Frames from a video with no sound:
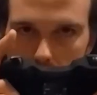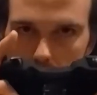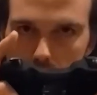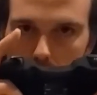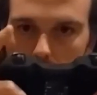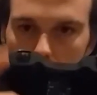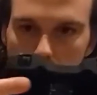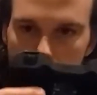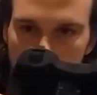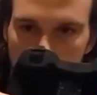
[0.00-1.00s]

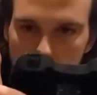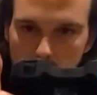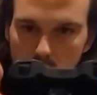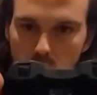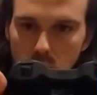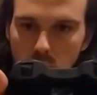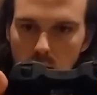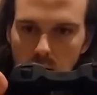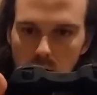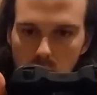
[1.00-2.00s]
controllers, where you just loop your
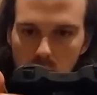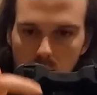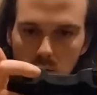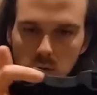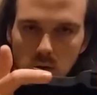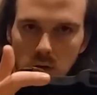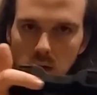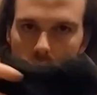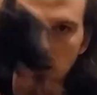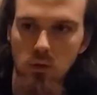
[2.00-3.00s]
hand around
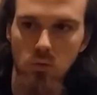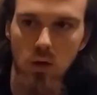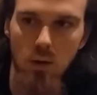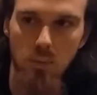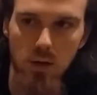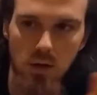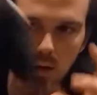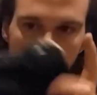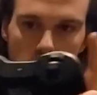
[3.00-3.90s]
and you cup it.